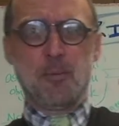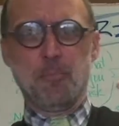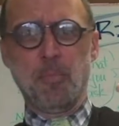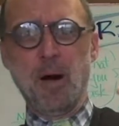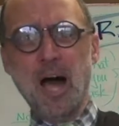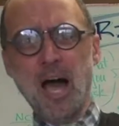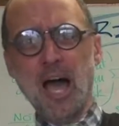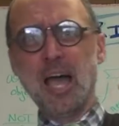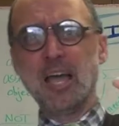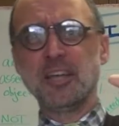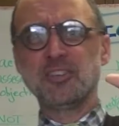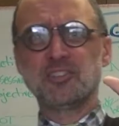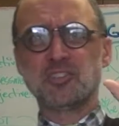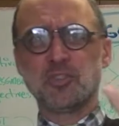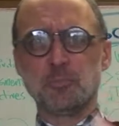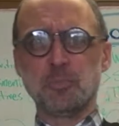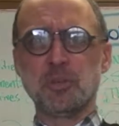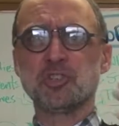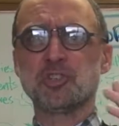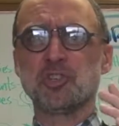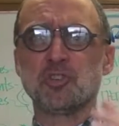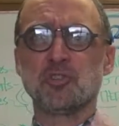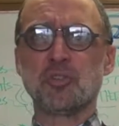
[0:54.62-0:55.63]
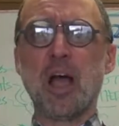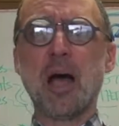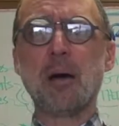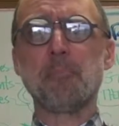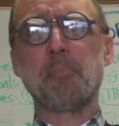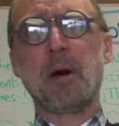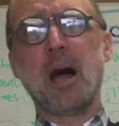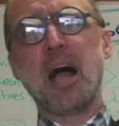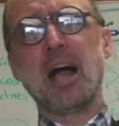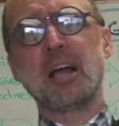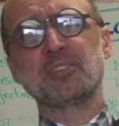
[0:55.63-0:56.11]
my submission
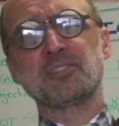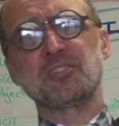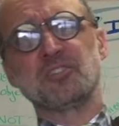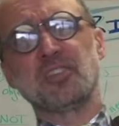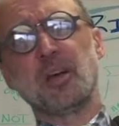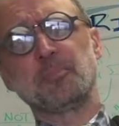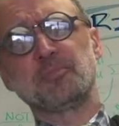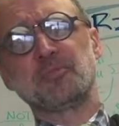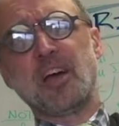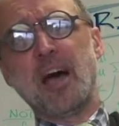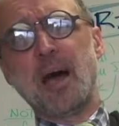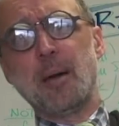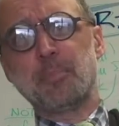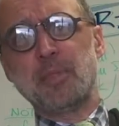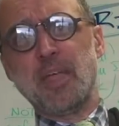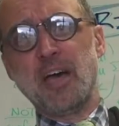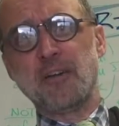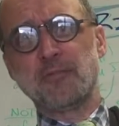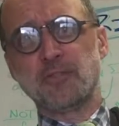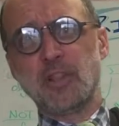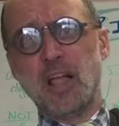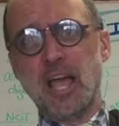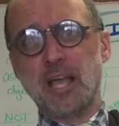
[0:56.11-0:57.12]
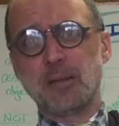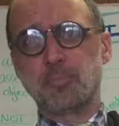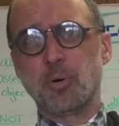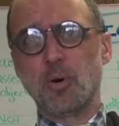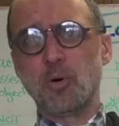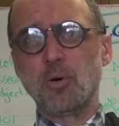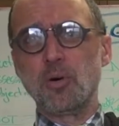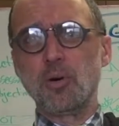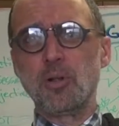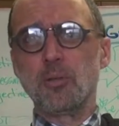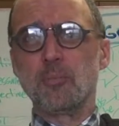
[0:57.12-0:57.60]
drop box is up top of that
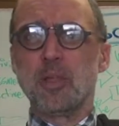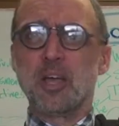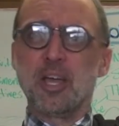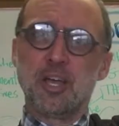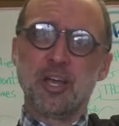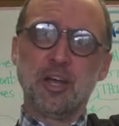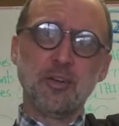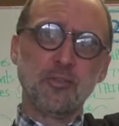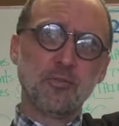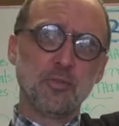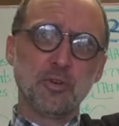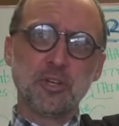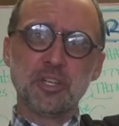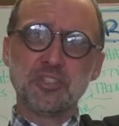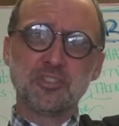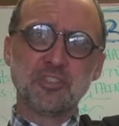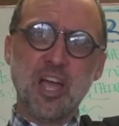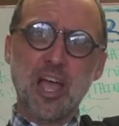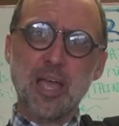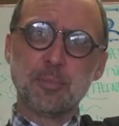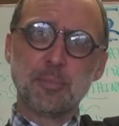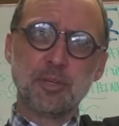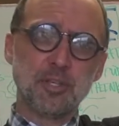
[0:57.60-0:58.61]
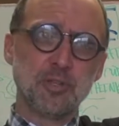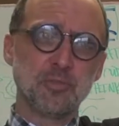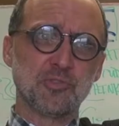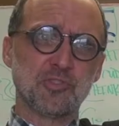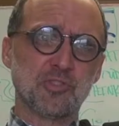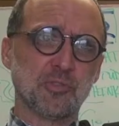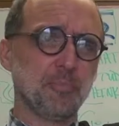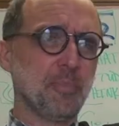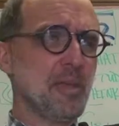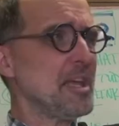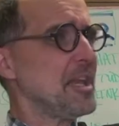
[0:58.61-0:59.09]
flagpole. Every assignment you
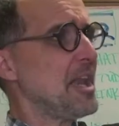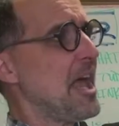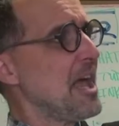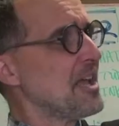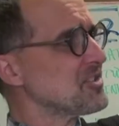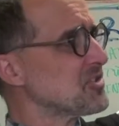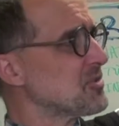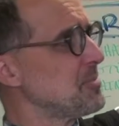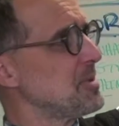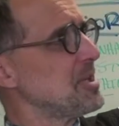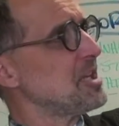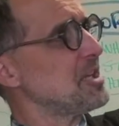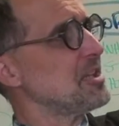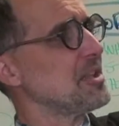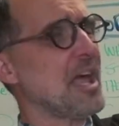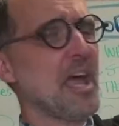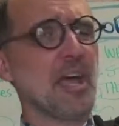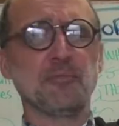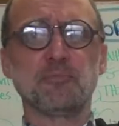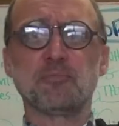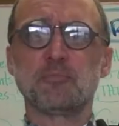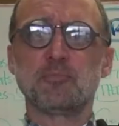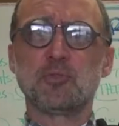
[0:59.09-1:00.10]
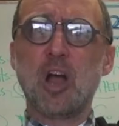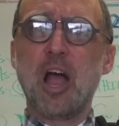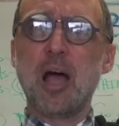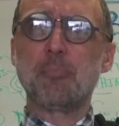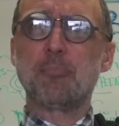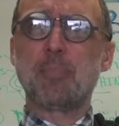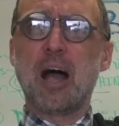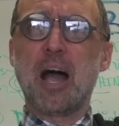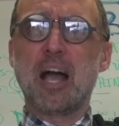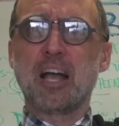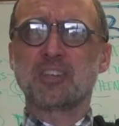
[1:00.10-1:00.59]
submit has to be in that
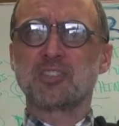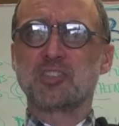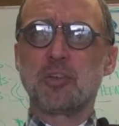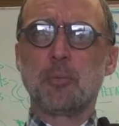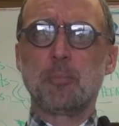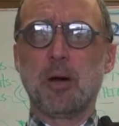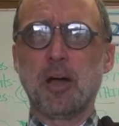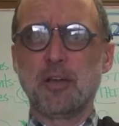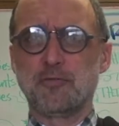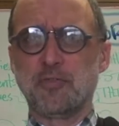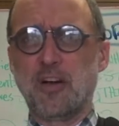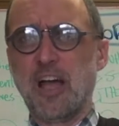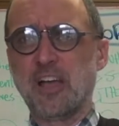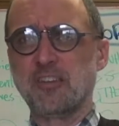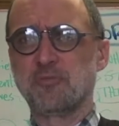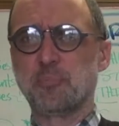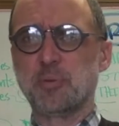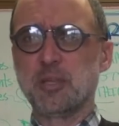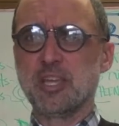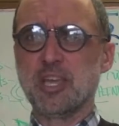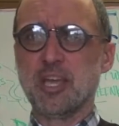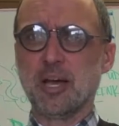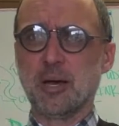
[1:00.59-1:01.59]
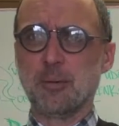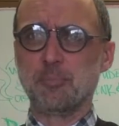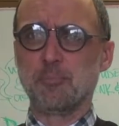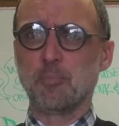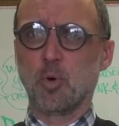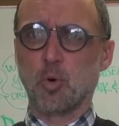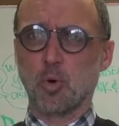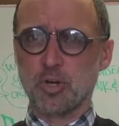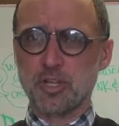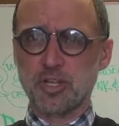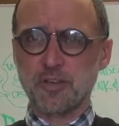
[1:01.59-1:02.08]
drop box by 5 p.m.
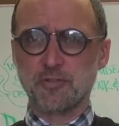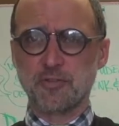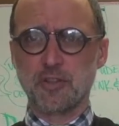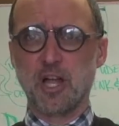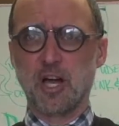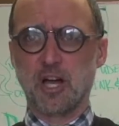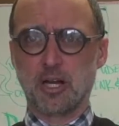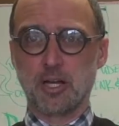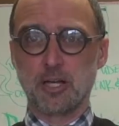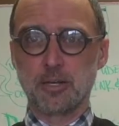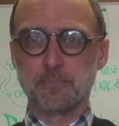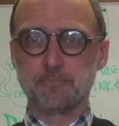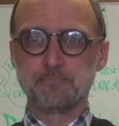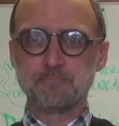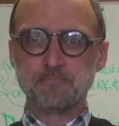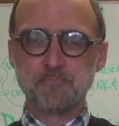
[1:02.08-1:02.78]
or you flunk